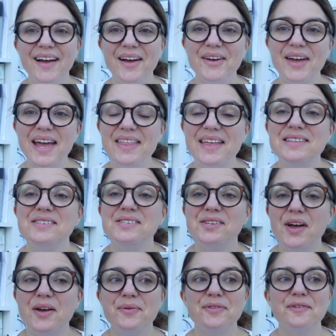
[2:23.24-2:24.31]
Okay then,
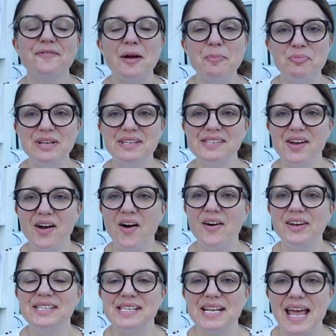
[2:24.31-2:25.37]
so the fabrics that
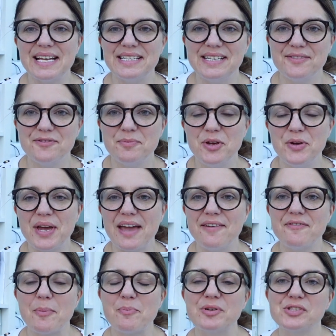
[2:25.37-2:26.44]
I selected from UK
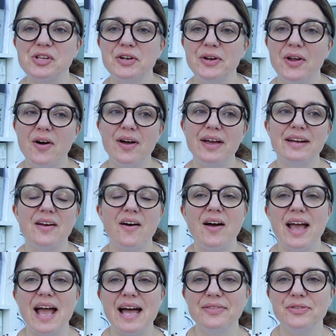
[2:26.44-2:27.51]
Fabrics Online, I
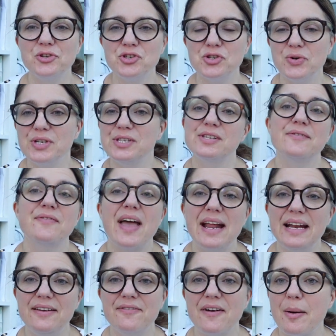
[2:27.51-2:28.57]
had the choice of
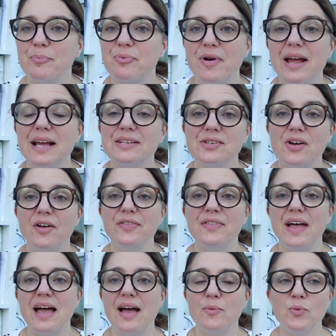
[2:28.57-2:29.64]
any fabrics on
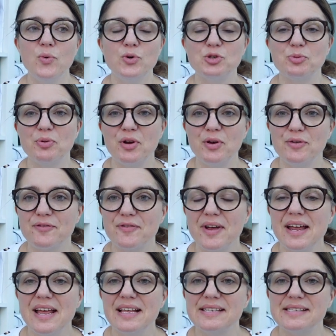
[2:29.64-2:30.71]
their waterproof
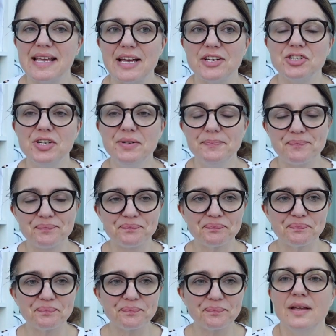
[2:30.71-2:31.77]
section.
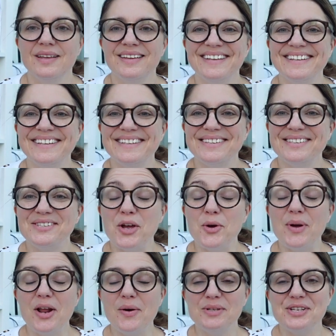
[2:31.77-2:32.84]
So
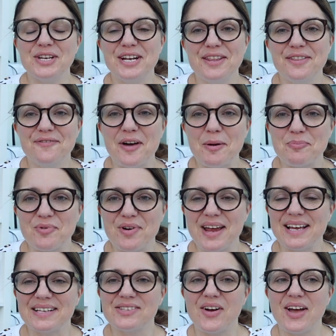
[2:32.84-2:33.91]
when I was looking at the
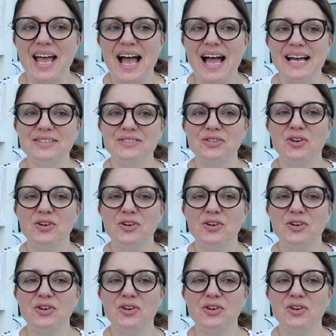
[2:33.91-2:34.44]
fabrics, I had